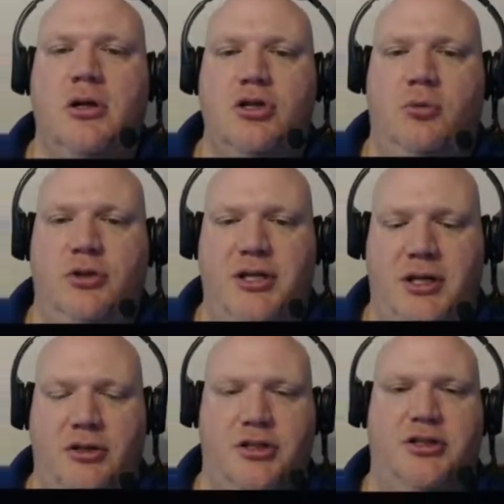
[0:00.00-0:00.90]
So we'll sit
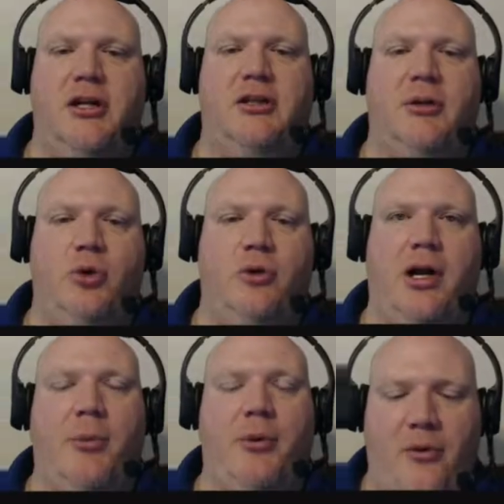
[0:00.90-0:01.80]
here and stare at the moon,
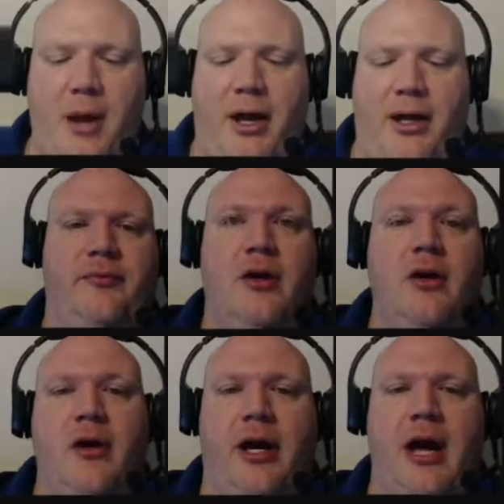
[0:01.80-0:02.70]
and I'll be right back.
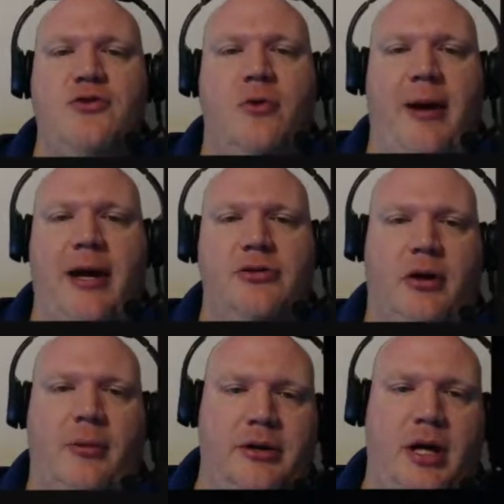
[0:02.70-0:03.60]
Okay, guys, we're back. Sorry
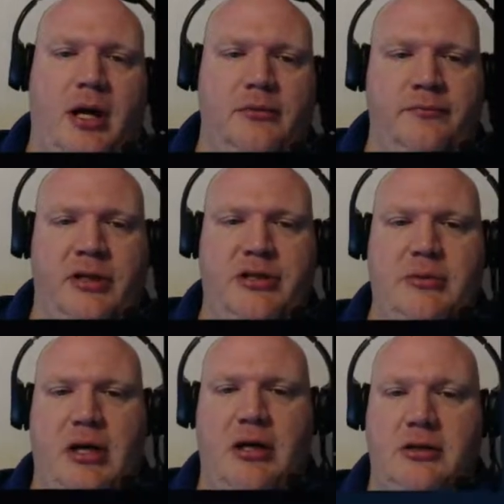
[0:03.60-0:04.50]
about that. I had
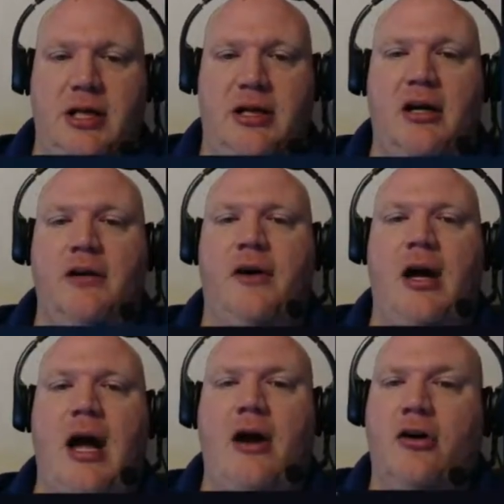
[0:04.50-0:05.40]
something I need to take care of
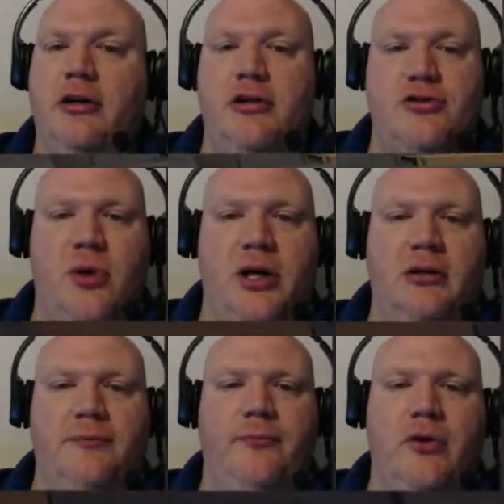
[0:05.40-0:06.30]
IRL as well.
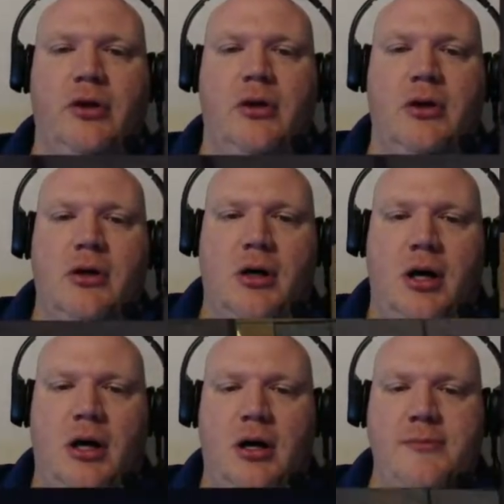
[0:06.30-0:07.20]

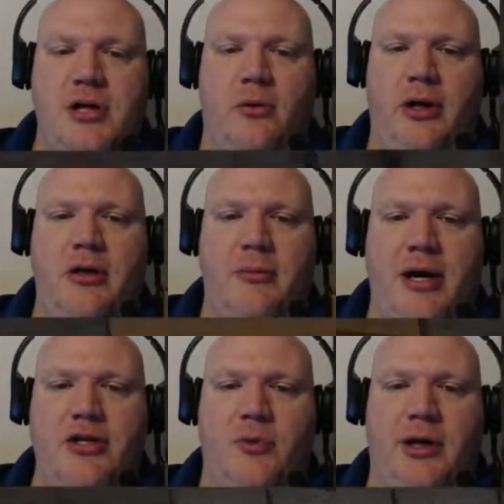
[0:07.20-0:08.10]
So, into the
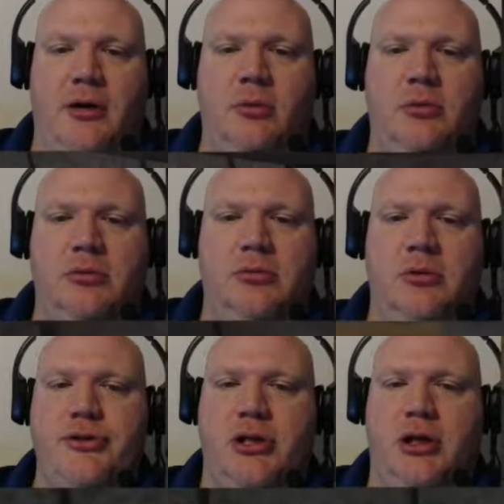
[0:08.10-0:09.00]
mines we go.
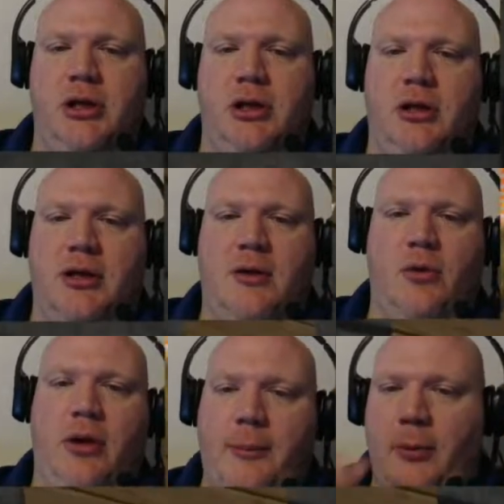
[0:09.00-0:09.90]
Let's see. I think we're
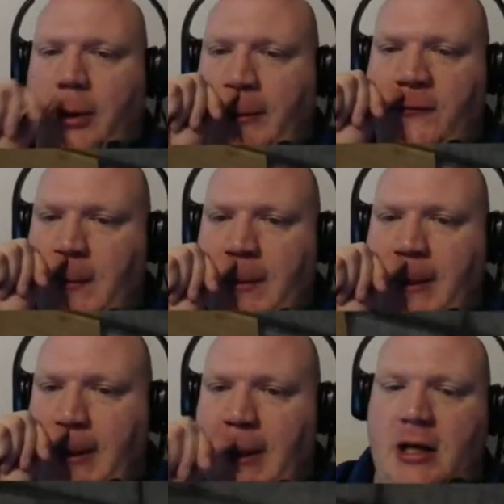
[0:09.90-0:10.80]
lit up well enough.
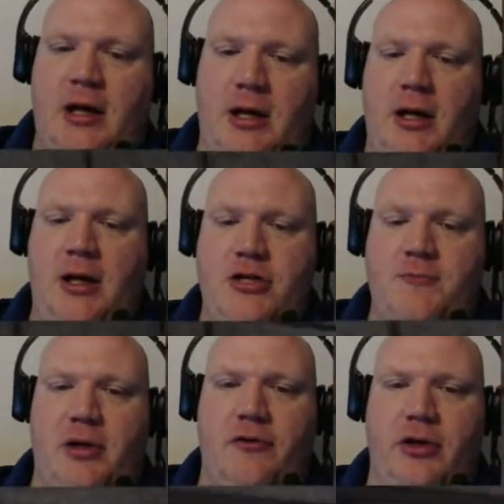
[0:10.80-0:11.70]
This
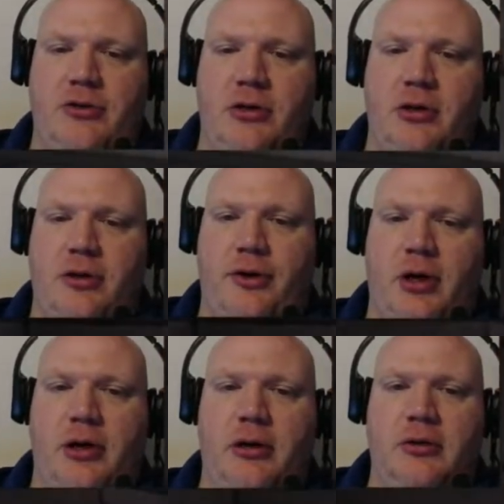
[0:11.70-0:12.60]
spot over here is a little
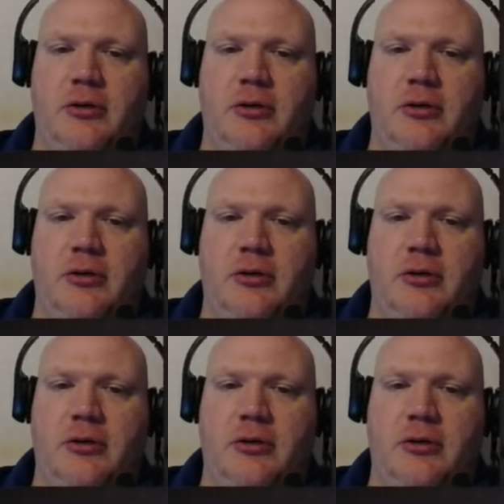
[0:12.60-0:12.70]
dark.